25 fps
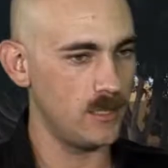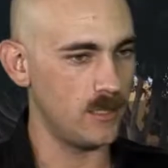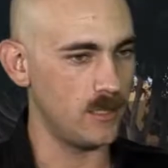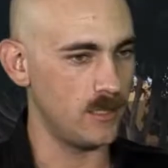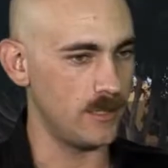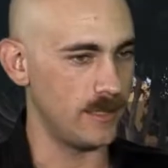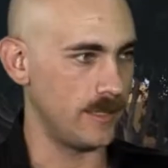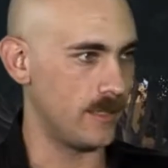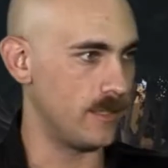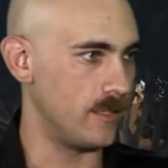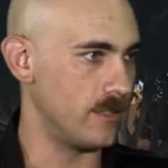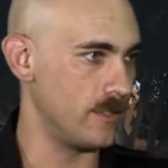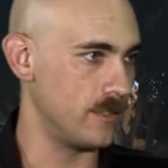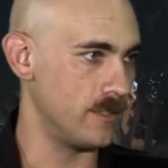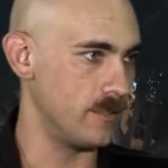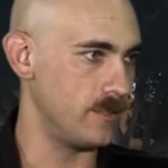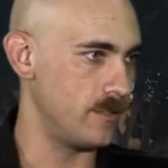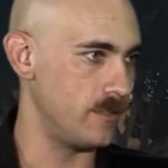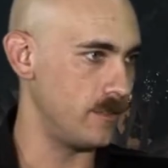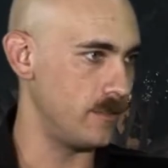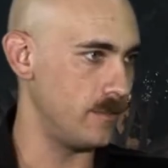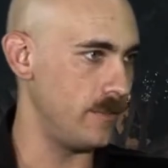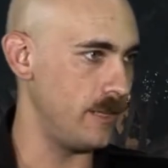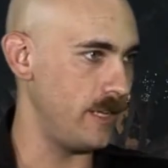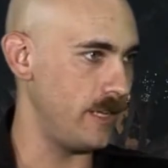like all
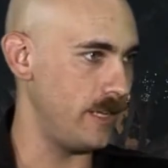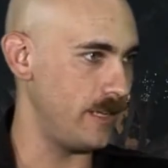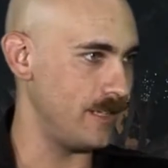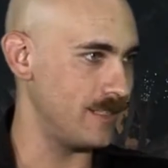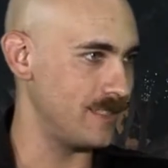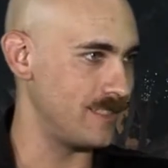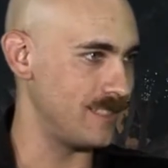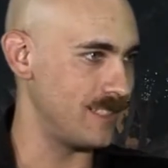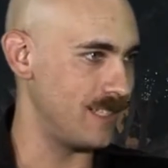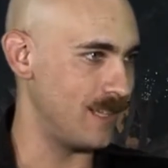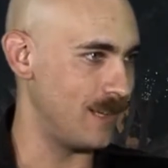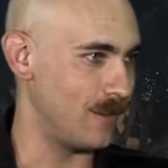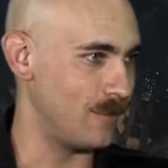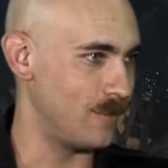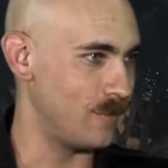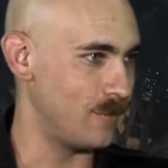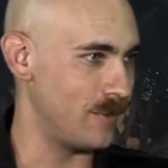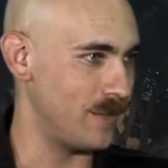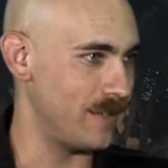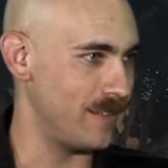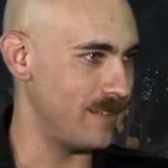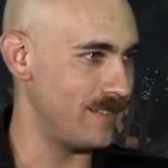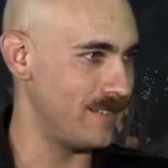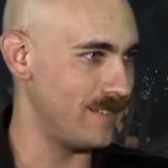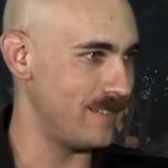the media stuff,
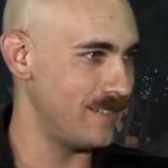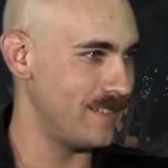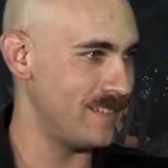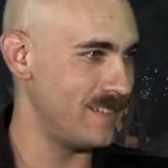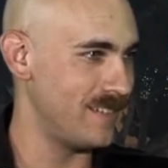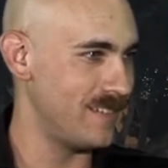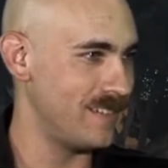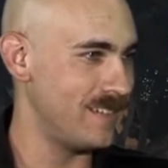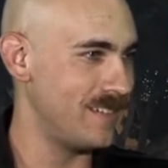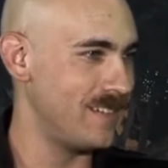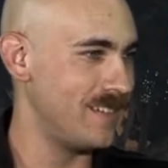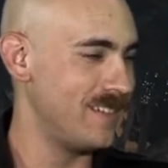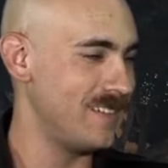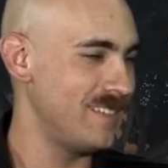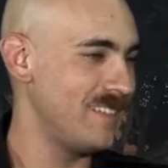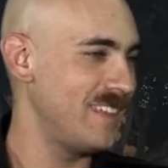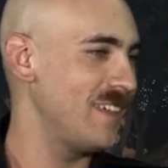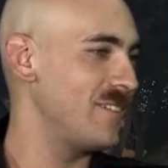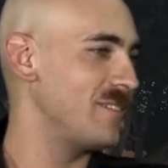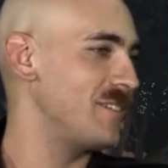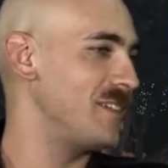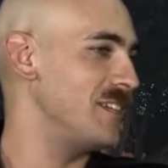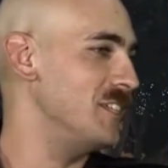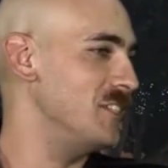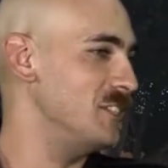but they
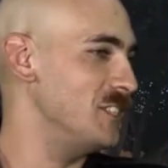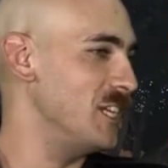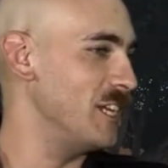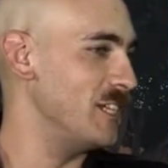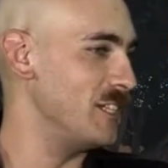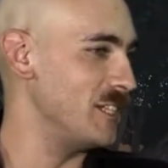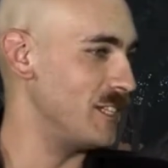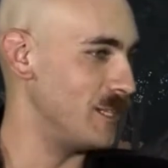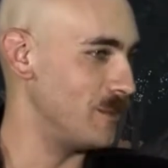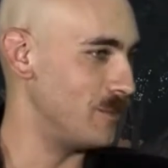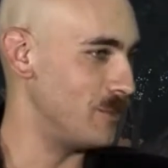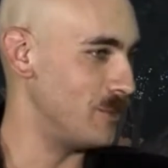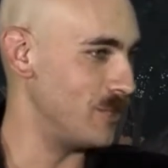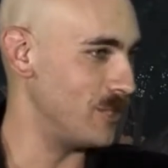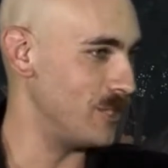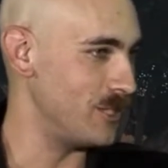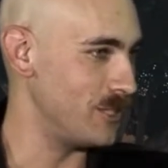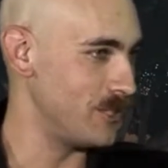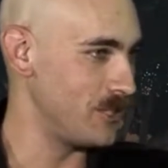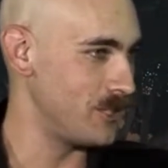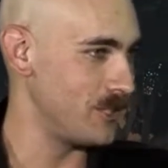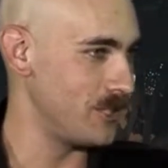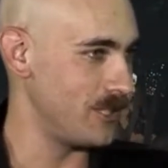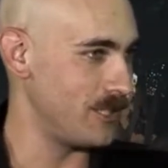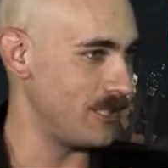have an agenda to
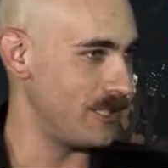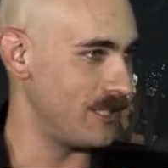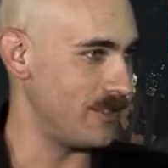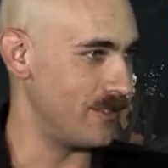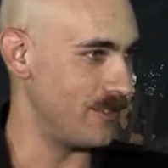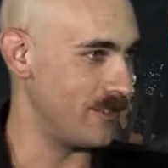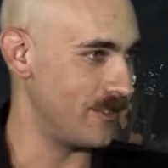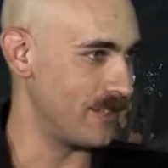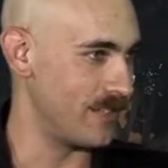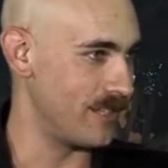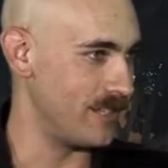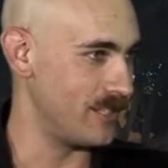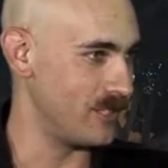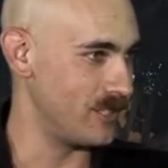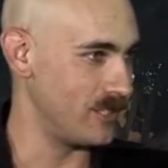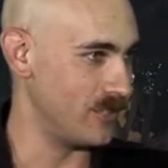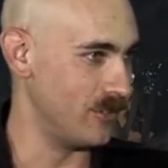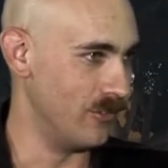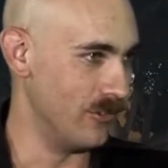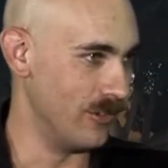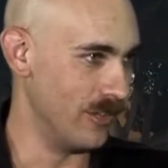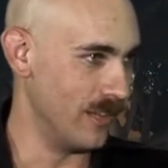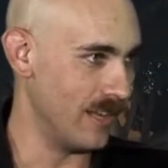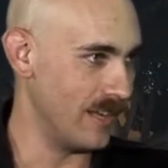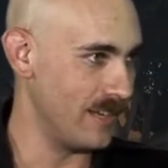push. You know, they're going to show
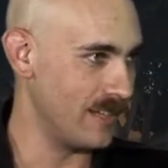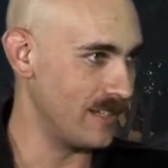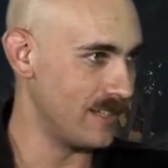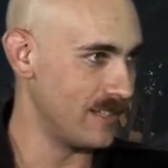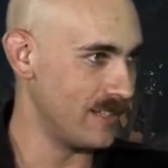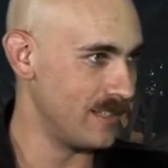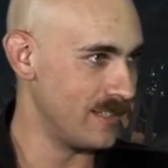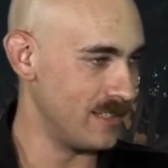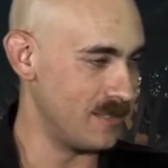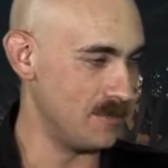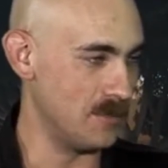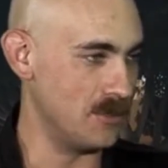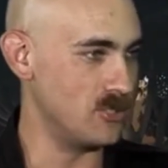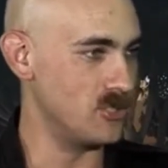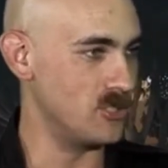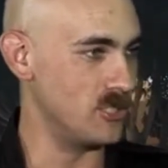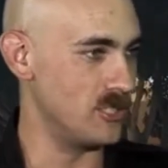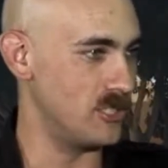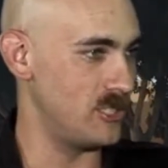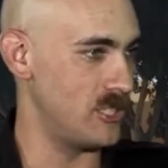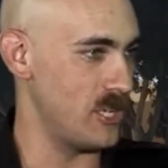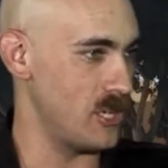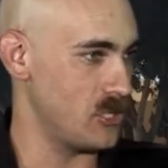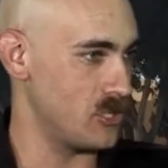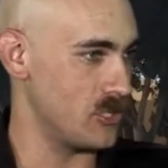like the most
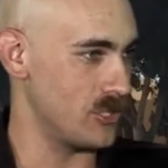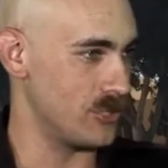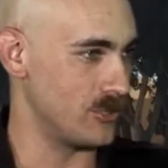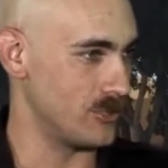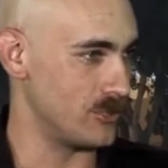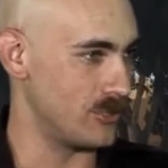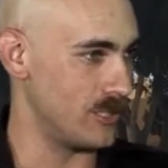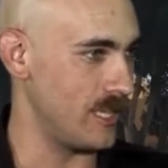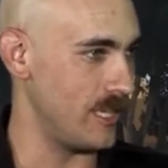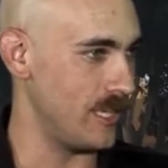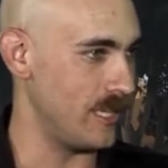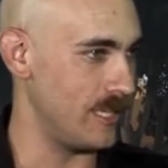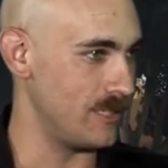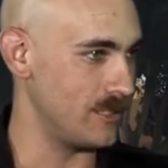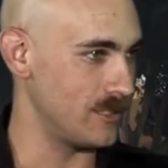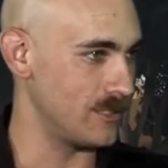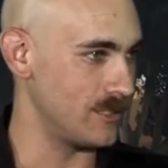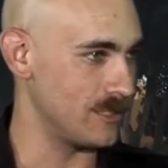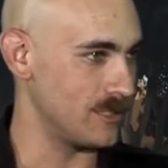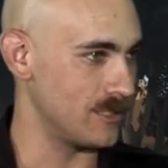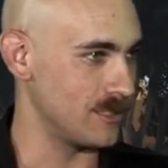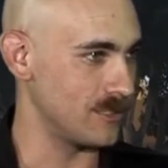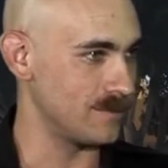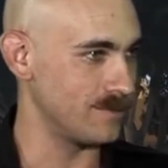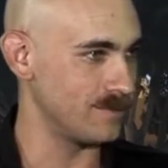sensational things
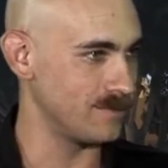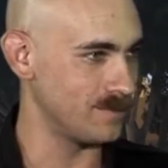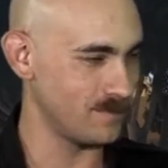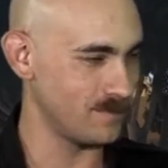or